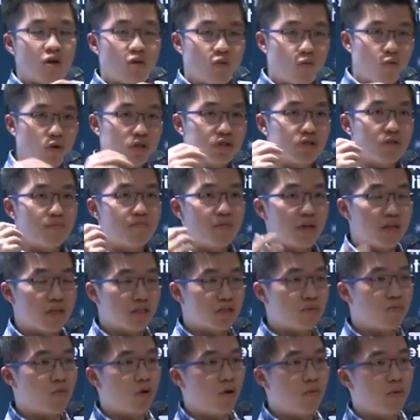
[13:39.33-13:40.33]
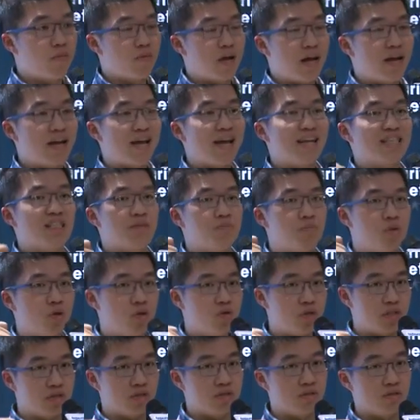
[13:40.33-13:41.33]
What's the biggest problem I
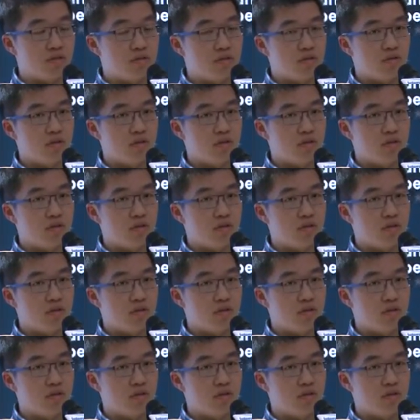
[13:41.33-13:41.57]
experienced